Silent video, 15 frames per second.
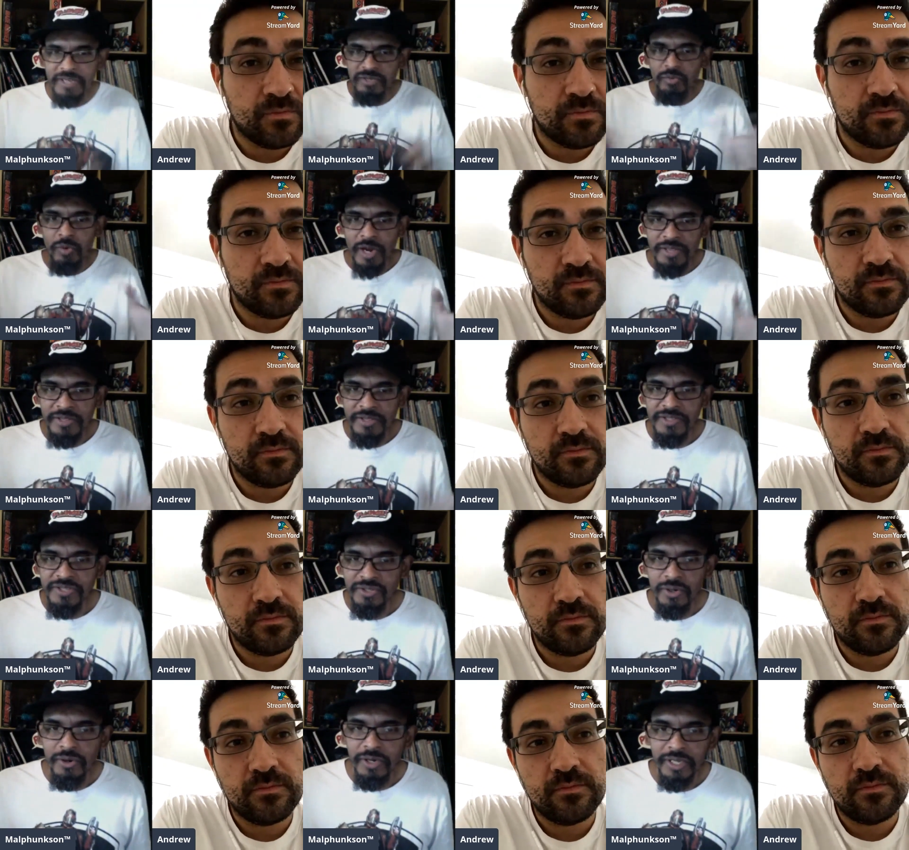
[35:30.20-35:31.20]
Speaker 1: you write the
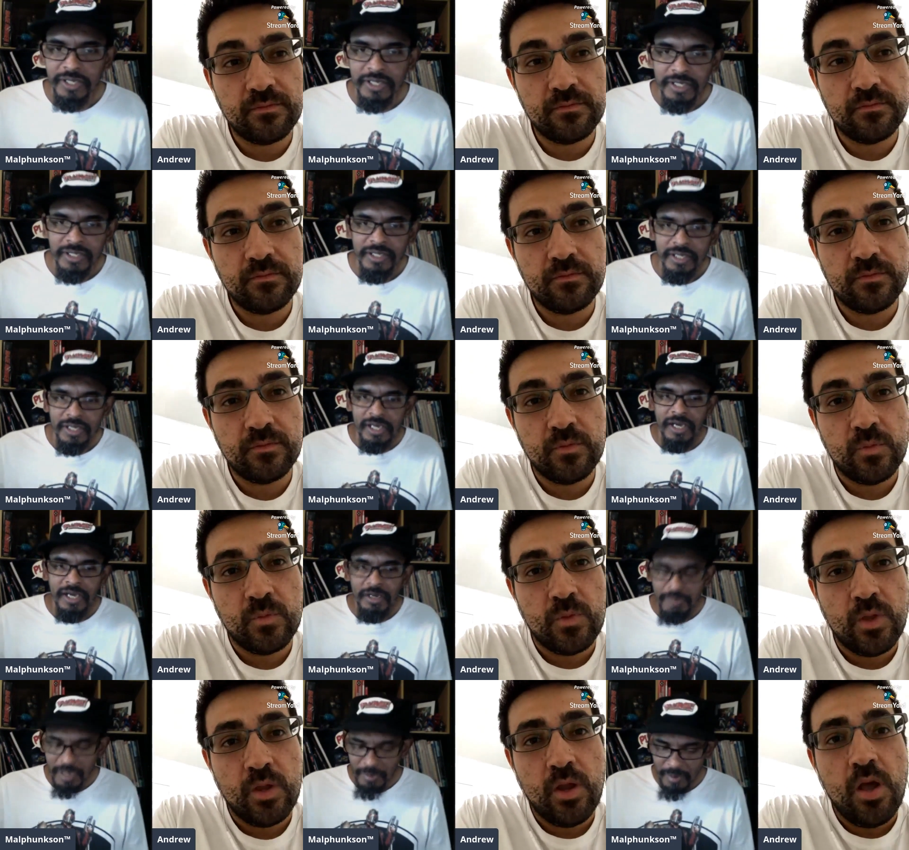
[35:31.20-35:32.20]
story?
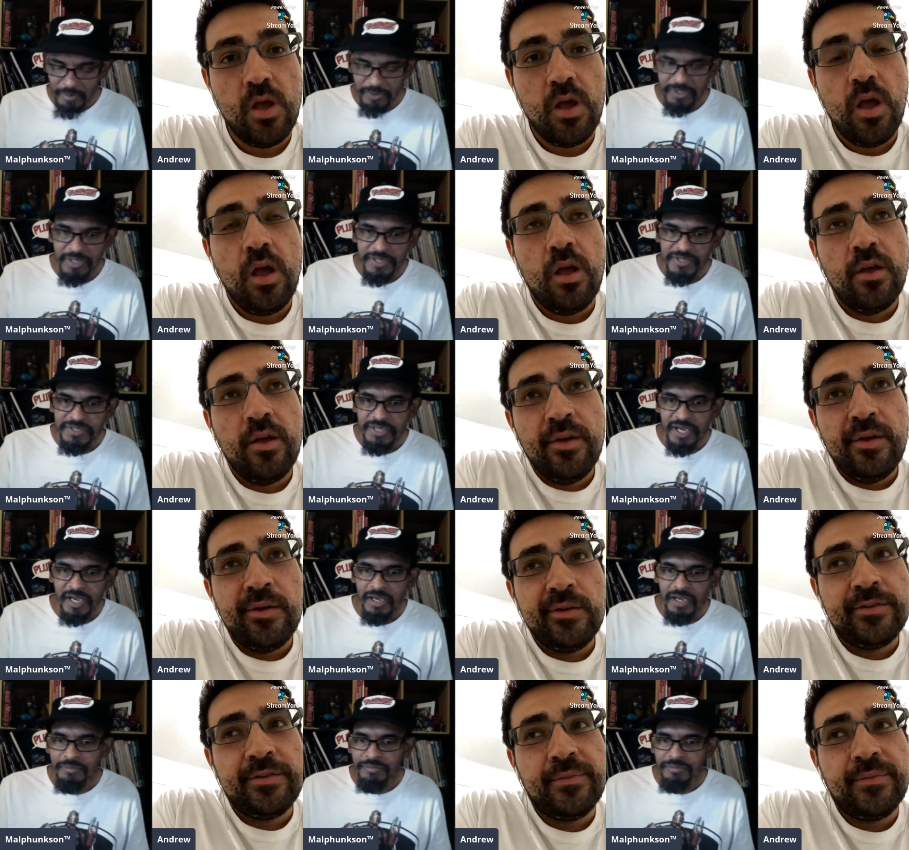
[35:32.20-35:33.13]
Um, come up with this um,